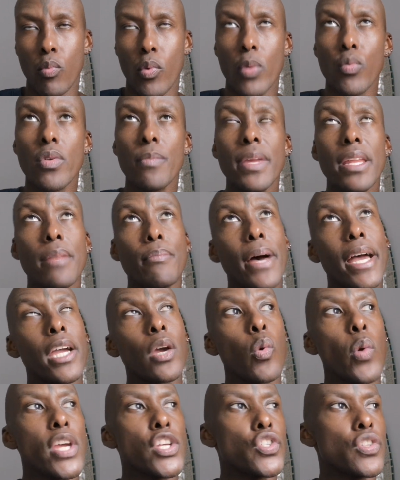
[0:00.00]
And when we mean by
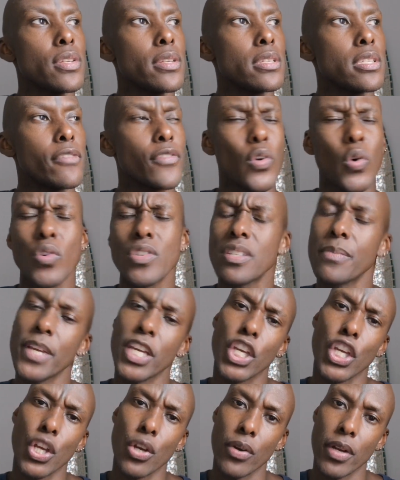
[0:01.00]
question is, of course,
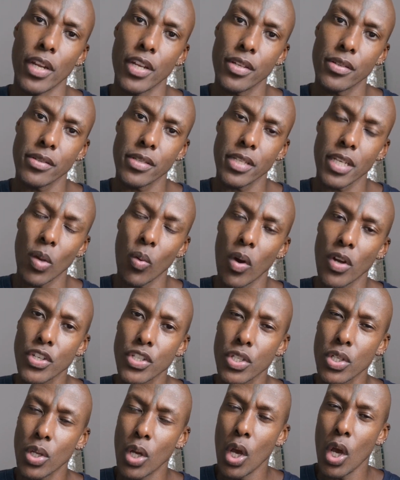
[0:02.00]
be curious. You
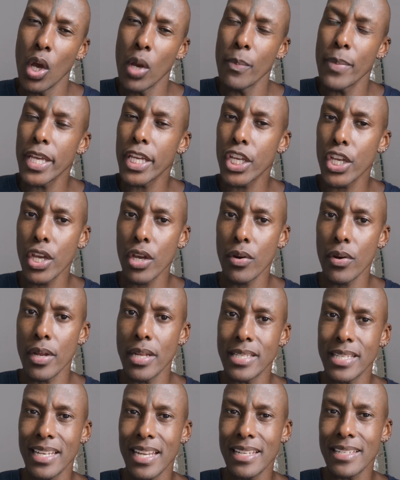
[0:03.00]
want to be
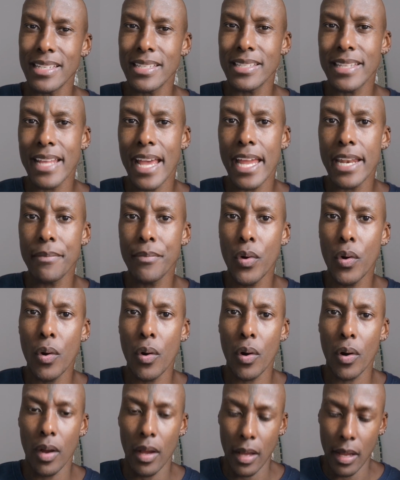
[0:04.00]
curious and understand
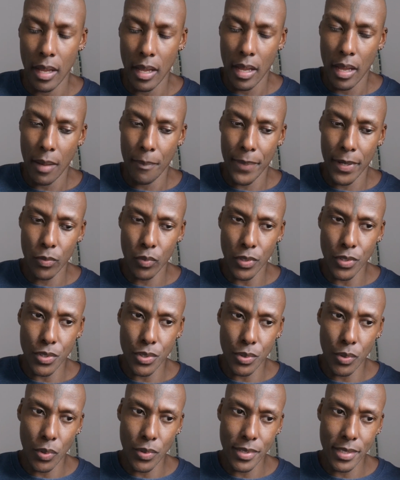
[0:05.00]
more. But what
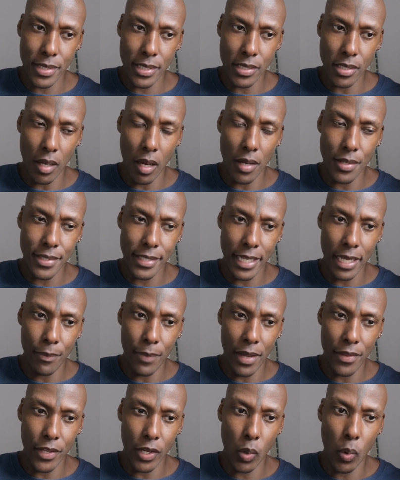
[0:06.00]
Source is
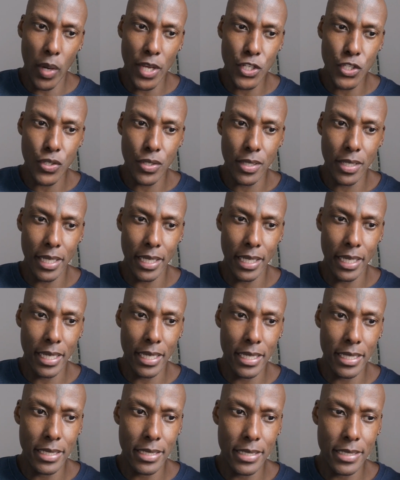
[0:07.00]
asking by the questioning
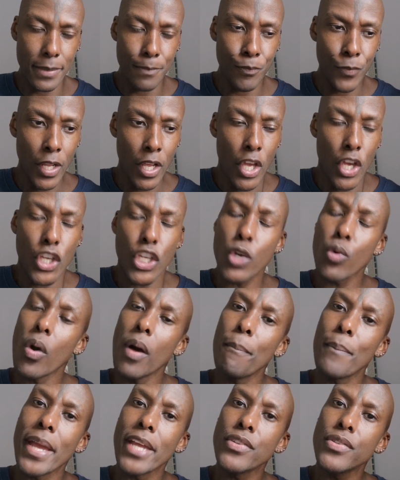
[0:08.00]
is, you
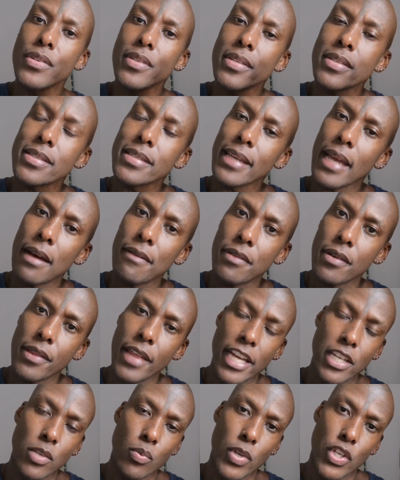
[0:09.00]
are meant to discover
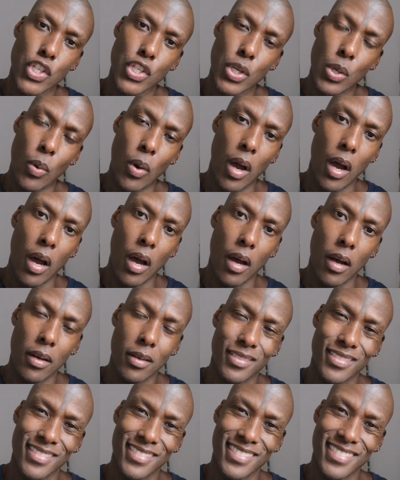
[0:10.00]
that which you
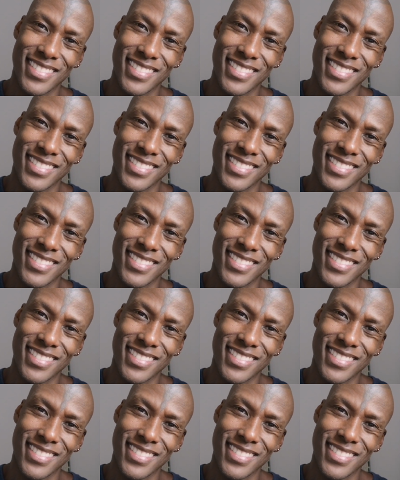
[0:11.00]
are.